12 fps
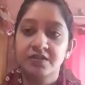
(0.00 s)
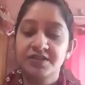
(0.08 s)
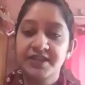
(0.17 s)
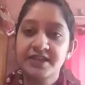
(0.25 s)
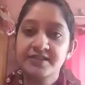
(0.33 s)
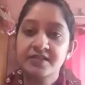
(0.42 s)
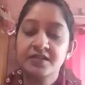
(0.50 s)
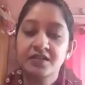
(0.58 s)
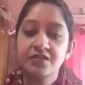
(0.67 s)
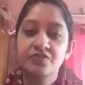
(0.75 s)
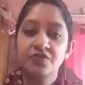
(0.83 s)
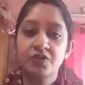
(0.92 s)
takes the
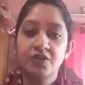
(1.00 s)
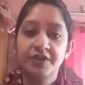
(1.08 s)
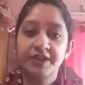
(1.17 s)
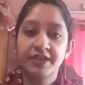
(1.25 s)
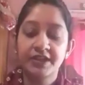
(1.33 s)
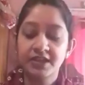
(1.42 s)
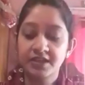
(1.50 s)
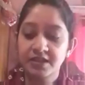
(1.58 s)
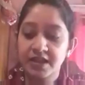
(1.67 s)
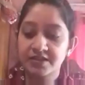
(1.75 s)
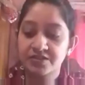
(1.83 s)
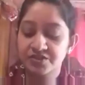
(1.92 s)
control, or
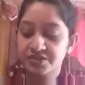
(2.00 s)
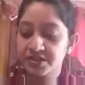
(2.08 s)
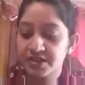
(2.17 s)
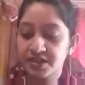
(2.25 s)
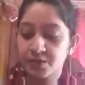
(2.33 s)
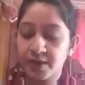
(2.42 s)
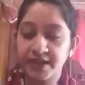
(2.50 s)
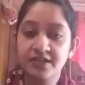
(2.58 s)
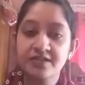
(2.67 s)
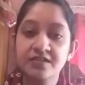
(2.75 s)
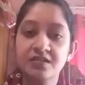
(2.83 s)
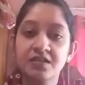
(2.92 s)
he
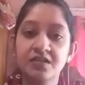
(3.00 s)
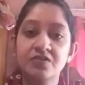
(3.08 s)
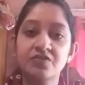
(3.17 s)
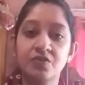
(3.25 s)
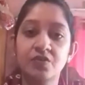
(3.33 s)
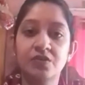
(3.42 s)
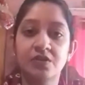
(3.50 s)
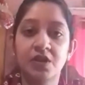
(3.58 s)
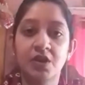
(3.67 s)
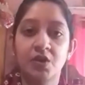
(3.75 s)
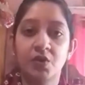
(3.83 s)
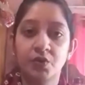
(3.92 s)
acquires a control
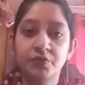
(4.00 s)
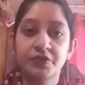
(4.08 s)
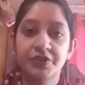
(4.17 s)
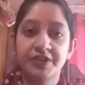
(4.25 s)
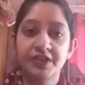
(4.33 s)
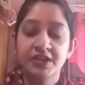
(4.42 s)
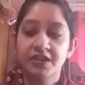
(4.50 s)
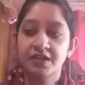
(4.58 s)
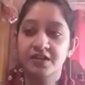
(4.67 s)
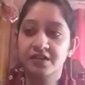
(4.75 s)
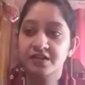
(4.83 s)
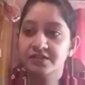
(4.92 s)
over
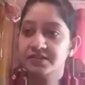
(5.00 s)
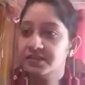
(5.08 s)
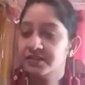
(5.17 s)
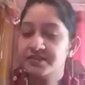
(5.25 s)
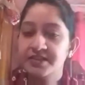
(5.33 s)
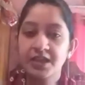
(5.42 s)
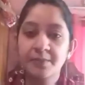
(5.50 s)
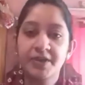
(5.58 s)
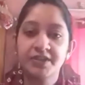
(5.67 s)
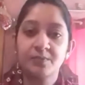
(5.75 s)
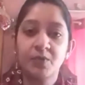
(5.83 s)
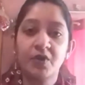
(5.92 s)

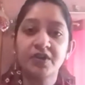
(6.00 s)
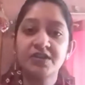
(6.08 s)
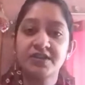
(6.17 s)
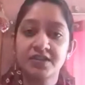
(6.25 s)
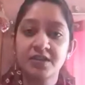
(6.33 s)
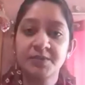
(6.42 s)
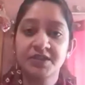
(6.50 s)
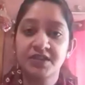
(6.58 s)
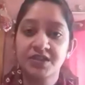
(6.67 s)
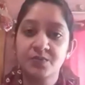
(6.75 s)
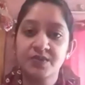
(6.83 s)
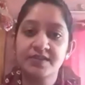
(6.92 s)
the moral dilemma
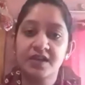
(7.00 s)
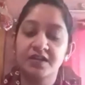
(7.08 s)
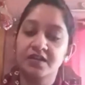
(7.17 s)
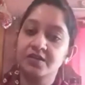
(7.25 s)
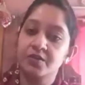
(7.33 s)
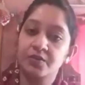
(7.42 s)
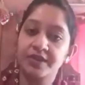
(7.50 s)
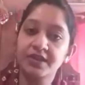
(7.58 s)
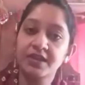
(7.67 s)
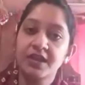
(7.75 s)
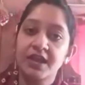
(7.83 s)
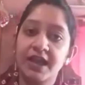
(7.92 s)
that he was
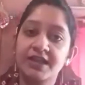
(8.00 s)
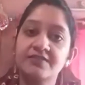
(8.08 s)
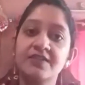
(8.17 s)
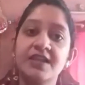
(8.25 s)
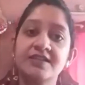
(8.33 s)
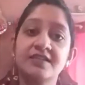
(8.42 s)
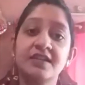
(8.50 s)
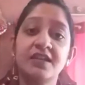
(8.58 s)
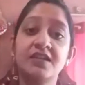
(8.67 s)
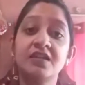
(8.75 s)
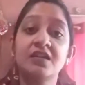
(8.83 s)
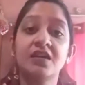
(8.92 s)
undergoing, as well as the
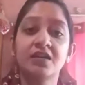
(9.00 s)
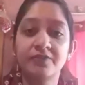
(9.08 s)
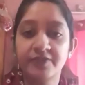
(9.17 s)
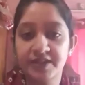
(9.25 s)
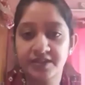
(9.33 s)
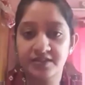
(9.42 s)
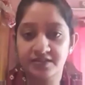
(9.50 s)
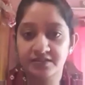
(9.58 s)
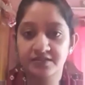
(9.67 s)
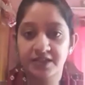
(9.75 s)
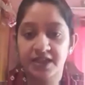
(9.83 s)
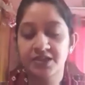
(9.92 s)
inner conflict
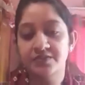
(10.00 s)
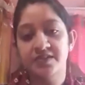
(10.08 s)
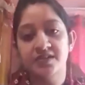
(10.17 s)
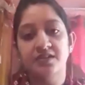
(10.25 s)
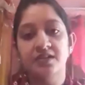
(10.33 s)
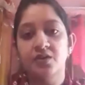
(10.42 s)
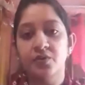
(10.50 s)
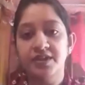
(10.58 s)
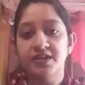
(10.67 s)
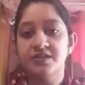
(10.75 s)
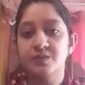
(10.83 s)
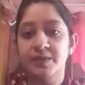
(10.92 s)
that he was
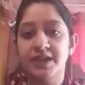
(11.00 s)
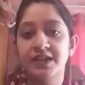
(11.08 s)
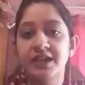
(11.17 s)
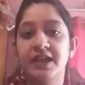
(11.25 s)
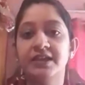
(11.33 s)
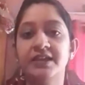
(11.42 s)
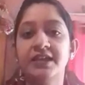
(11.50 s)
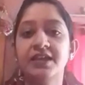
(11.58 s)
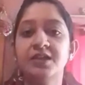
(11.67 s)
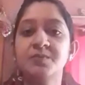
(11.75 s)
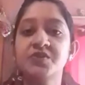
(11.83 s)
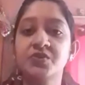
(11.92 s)
undergoing as well. And he
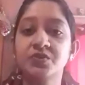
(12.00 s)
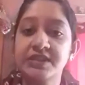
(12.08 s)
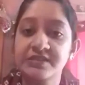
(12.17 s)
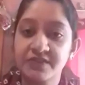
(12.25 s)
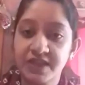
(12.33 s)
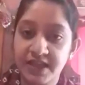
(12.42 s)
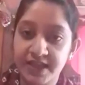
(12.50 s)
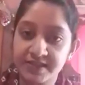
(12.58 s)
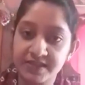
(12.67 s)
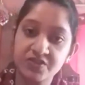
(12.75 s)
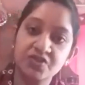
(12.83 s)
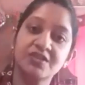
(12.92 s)
comes to this
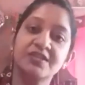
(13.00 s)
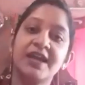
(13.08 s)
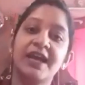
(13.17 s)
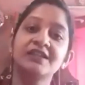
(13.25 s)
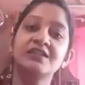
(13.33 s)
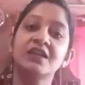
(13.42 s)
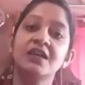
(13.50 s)
realization that